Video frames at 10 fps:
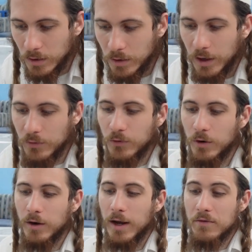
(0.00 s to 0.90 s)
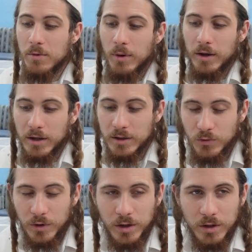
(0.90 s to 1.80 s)
Therefore, everybody, it's
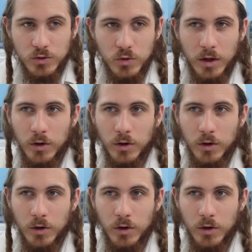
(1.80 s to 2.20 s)
written in Shulchan